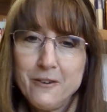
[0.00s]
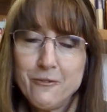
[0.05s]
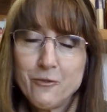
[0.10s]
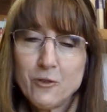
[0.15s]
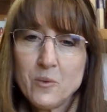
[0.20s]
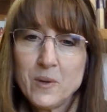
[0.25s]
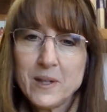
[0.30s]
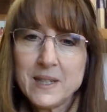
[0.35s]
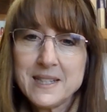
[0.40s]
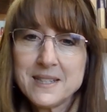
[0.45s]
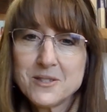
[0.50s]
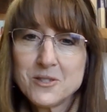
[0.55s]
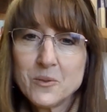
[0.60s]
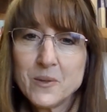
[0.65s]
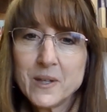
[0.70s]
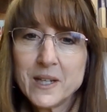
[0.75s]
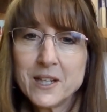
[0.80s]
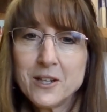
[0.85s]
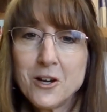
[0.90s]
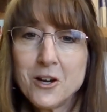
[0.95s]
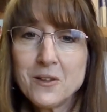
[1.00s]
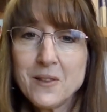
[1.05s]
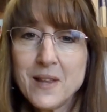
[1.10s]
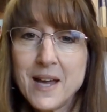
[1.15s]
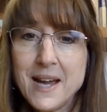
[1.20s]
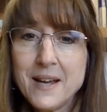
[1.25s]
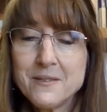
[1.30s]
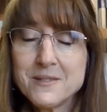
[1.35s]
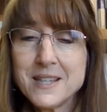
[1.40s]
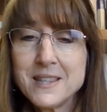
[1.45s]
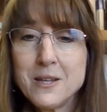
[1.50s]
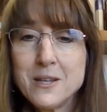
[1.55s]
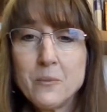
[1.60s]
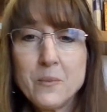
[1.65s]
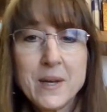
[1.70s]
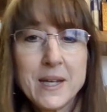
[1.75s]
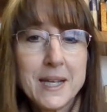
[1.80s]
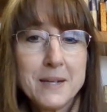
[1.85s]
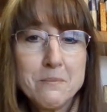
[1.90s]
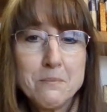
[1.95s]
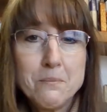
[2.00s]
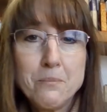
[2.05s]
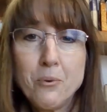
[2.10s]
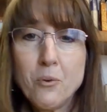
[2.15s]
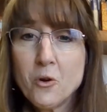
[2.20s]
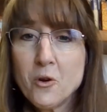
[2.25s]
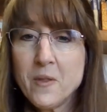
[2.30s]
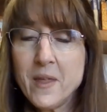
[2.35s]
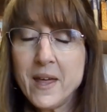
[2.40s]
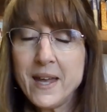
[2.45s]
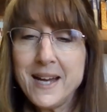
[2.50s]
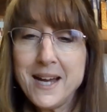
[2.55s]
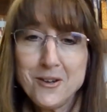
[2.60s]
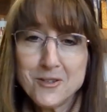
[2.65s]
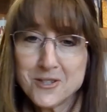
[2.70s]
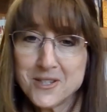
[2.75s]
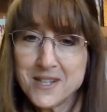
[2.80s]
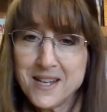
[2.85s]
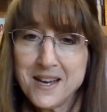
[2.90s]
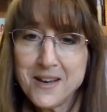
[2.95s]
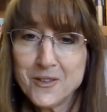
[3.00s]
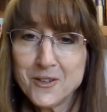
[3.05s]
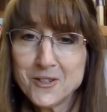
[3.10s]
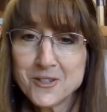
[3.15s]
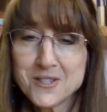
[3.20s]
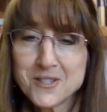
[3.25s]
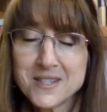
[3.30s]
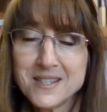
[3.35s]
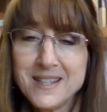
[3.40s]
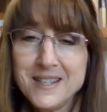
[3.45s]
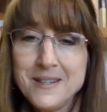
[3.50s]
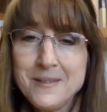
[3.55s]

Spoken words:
for what He's doing in our lives. And then we can pour that out to others.